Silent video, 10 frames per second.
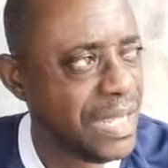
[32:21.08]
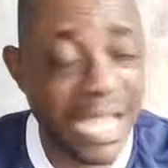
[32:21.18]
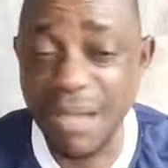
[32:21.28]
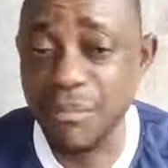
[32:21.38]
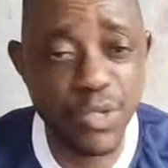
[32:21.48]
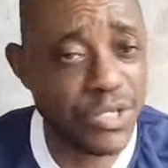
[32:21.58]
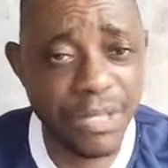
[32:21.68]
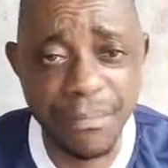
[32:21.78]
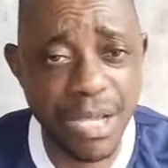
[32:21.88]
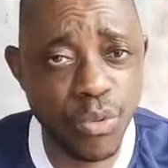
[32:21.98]
I am just
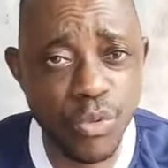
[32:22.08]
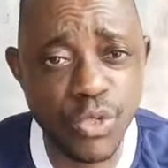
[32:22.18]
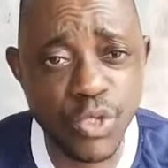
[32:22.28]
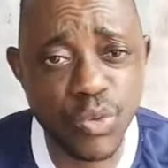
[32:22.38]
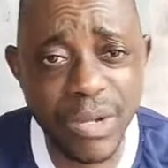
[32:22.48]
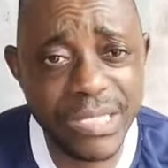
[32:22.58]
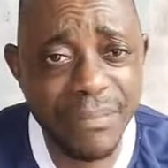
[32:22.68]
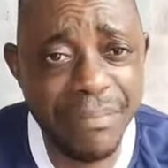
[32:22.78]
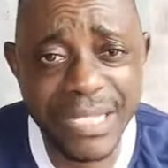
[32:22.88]
a man who just wants a